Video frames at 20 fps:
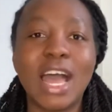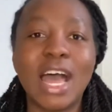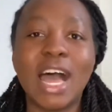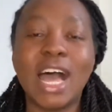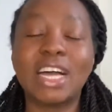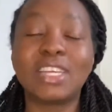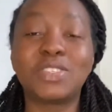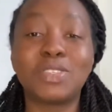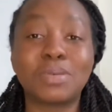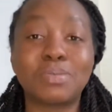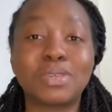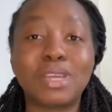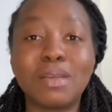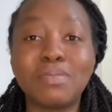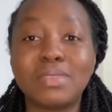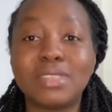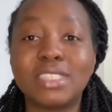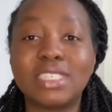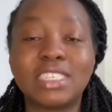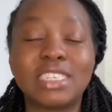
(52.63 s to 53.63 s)
and subscribe
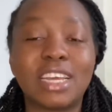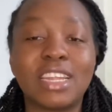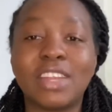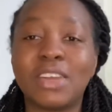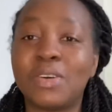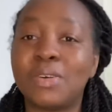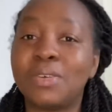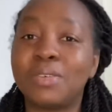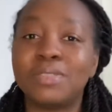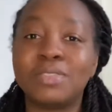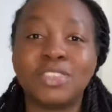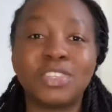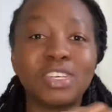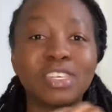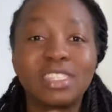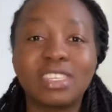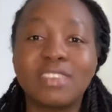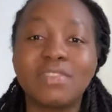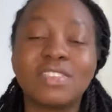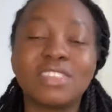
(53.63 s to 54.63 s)
to this channel.
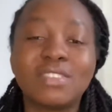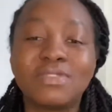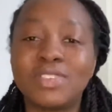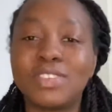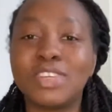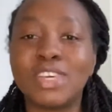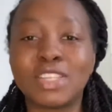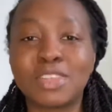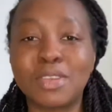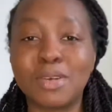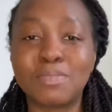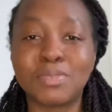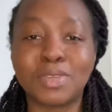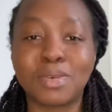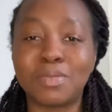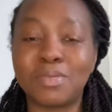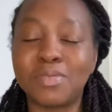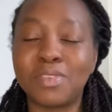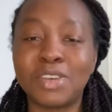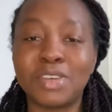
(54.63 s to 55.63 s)
Just give this video a thumbs
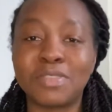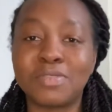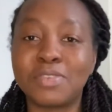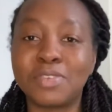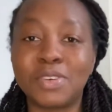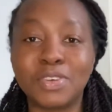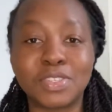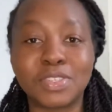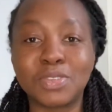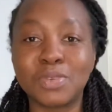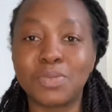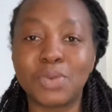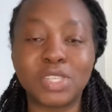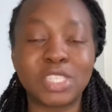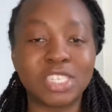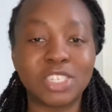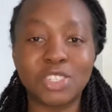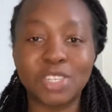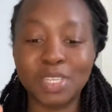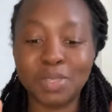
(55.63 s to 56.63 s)
up before you even continue
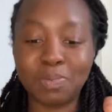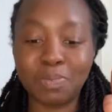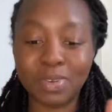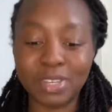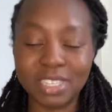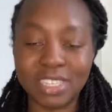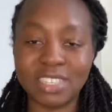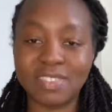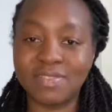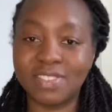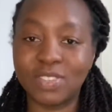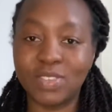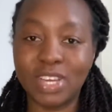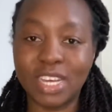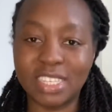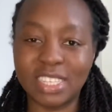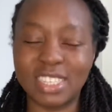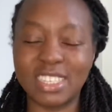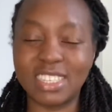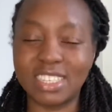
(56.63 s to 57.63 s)
watching. Just pause this video
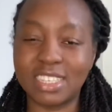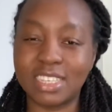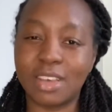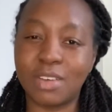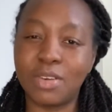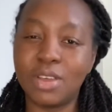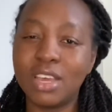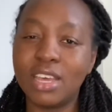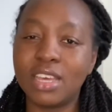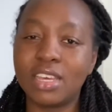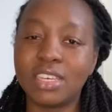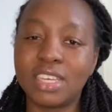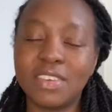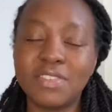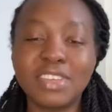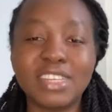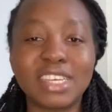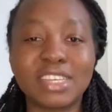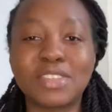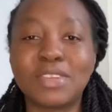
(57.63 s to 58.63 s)
as it is now. Give
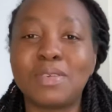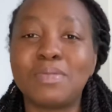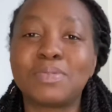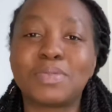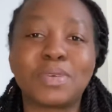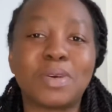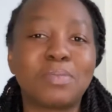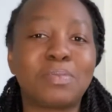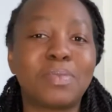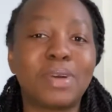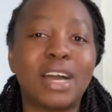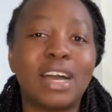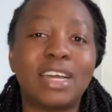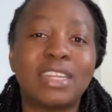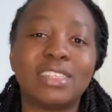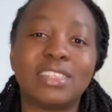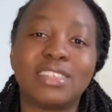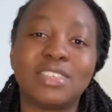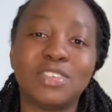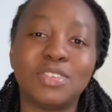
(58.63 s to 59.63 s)
it a thumbs up
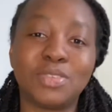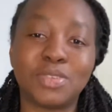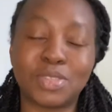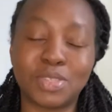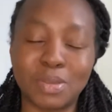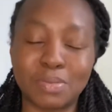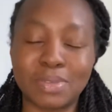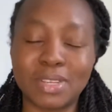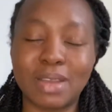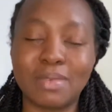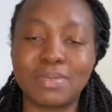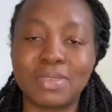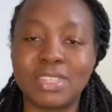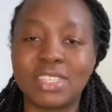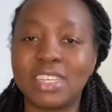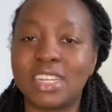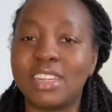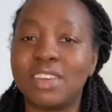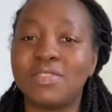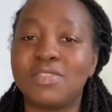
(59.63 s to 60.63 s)
and, you know, subscribe to this
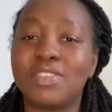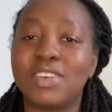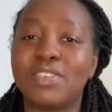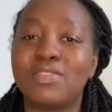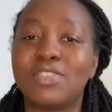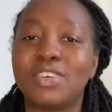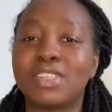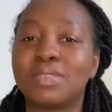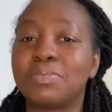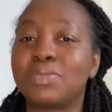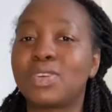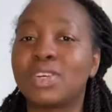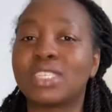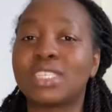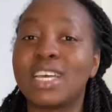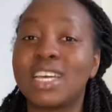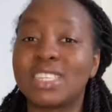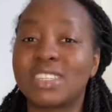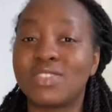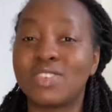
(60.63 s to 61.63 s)
channel if you have not, because
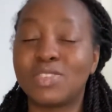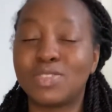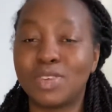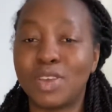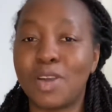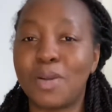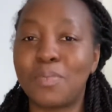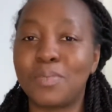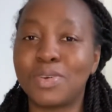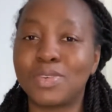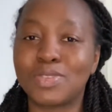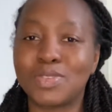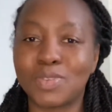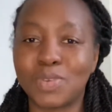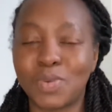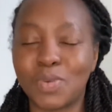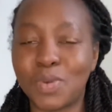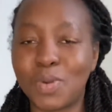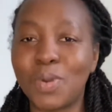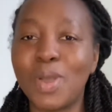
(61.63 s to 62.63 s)
that is going to help us to
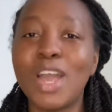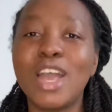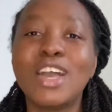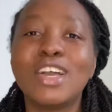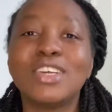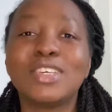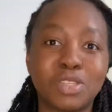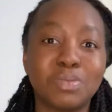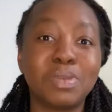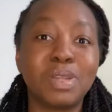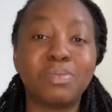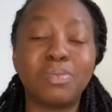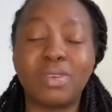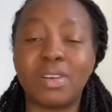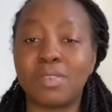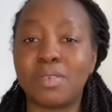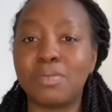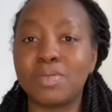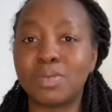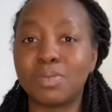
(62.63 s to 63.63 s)
grow. So many people
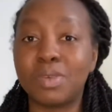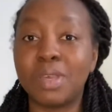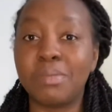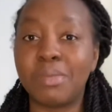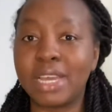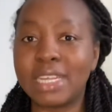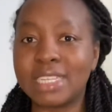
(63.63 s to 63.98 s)
have come to me in my